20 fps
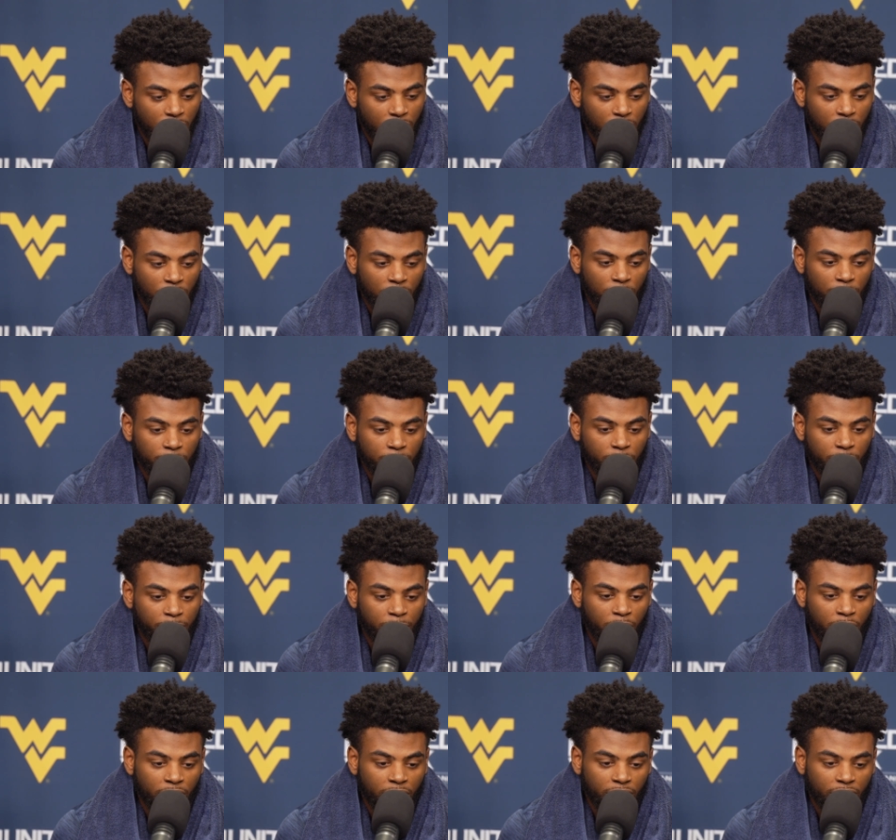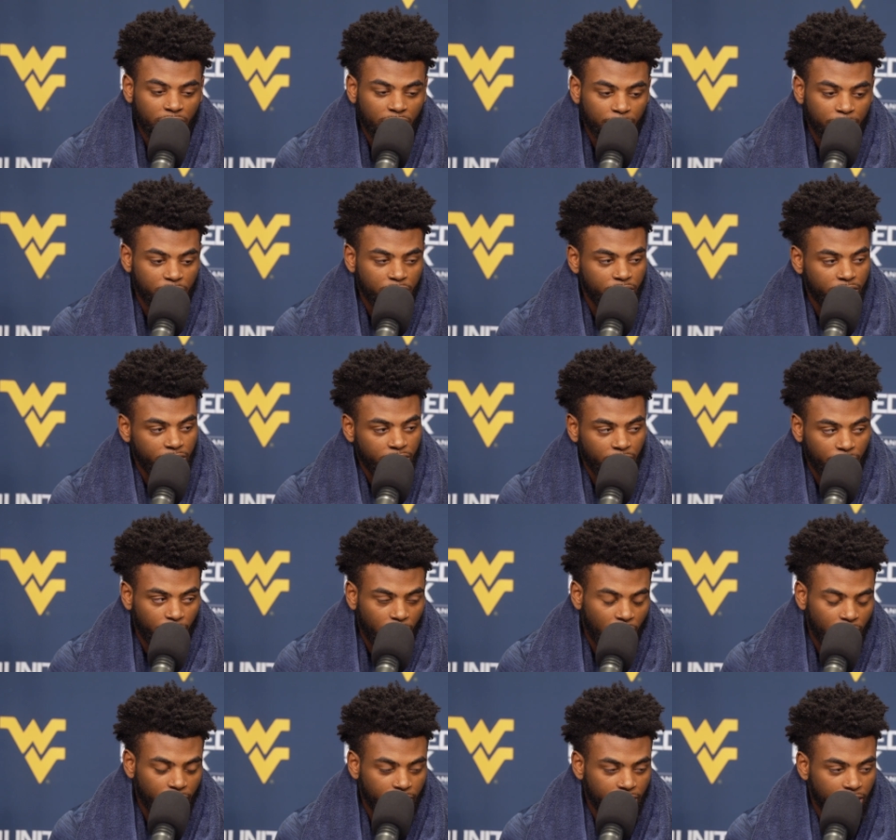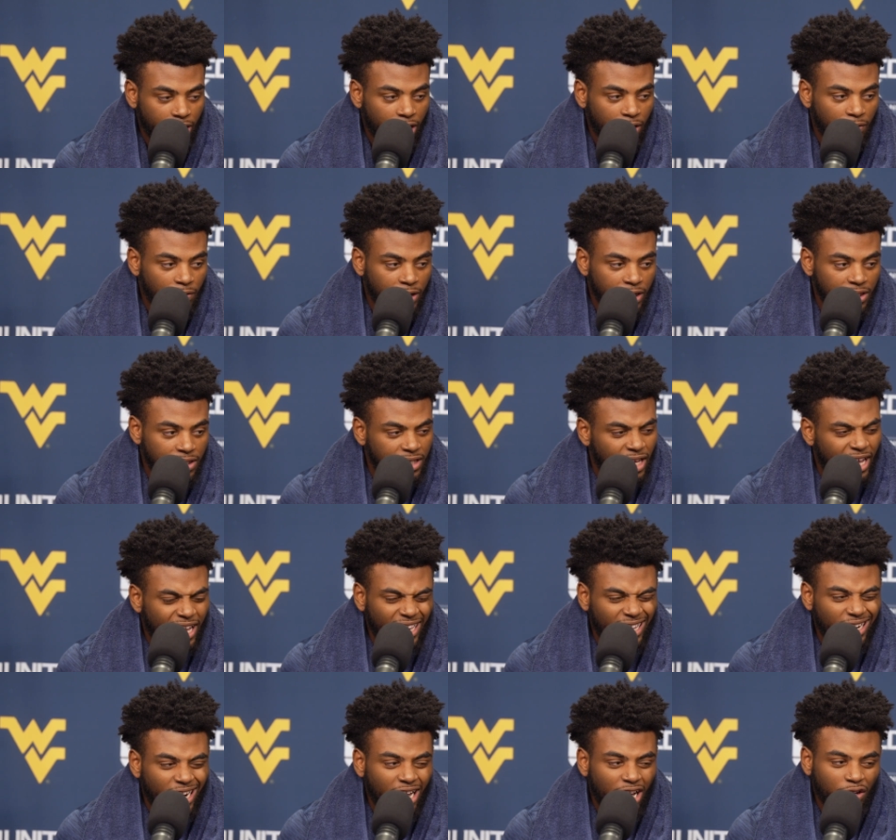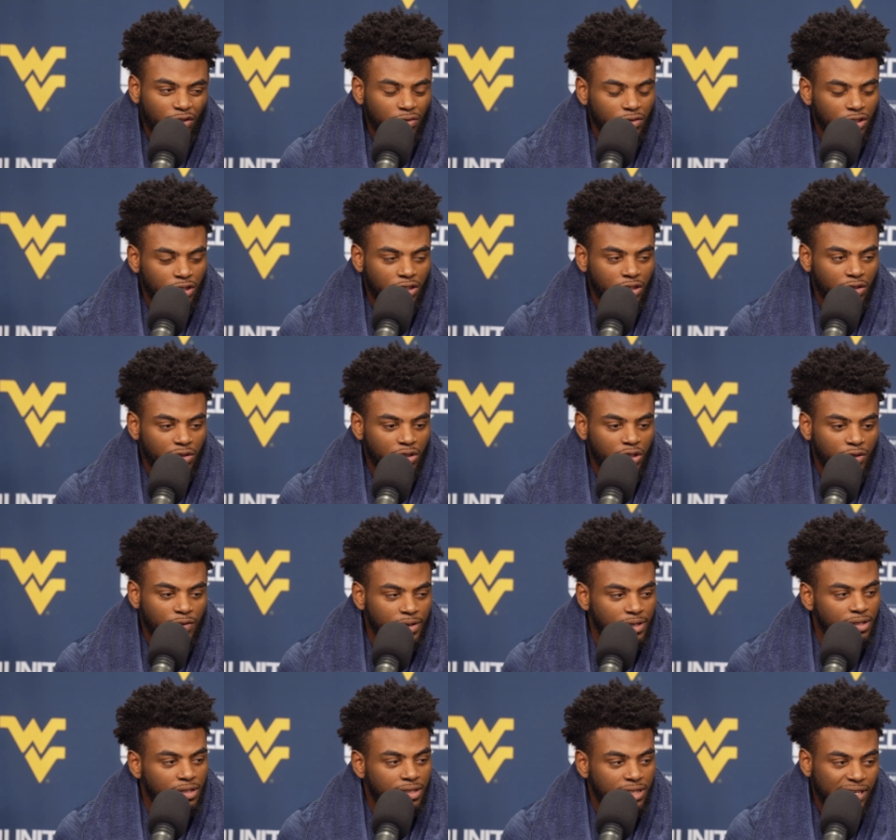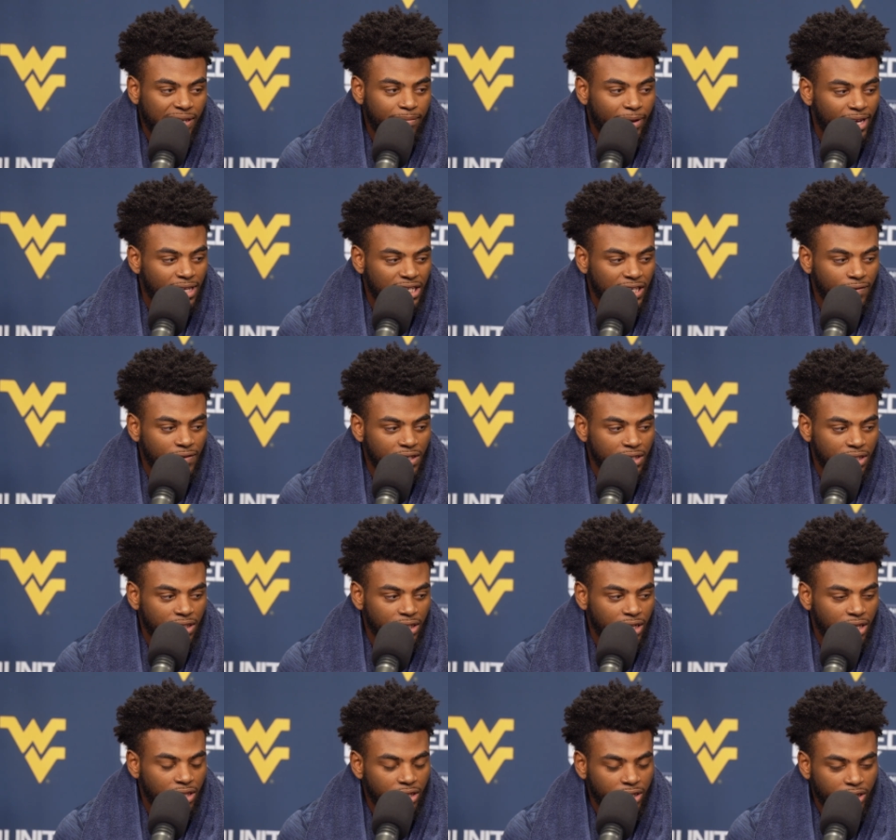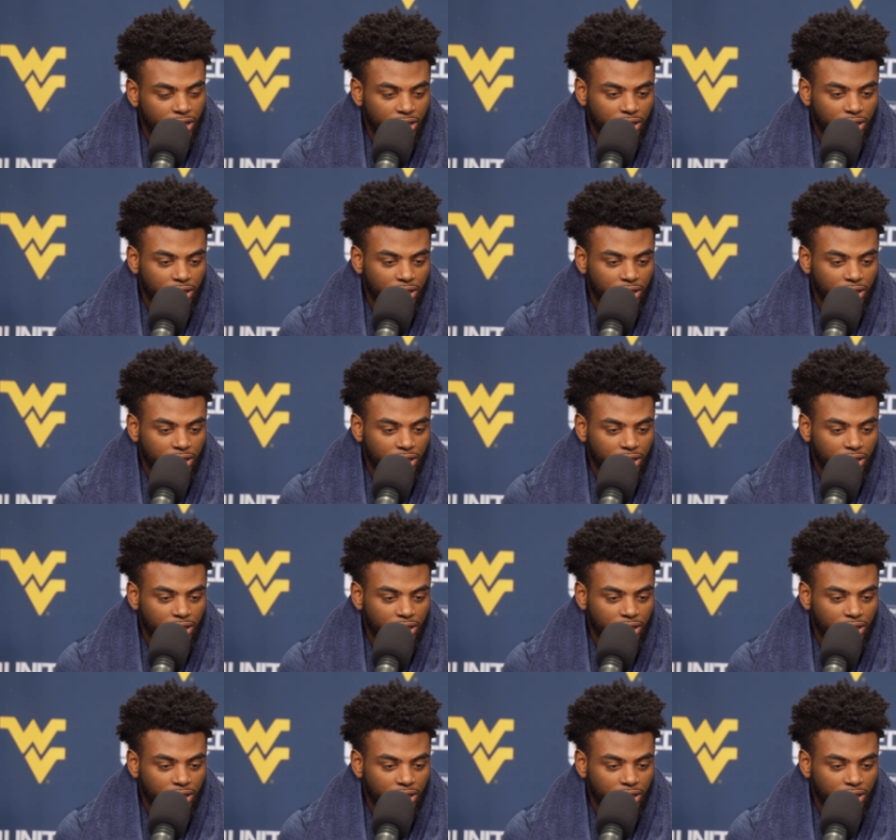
Um, we're building chemistry and camaraderie that way, just hanging out, you know, doing team activities together.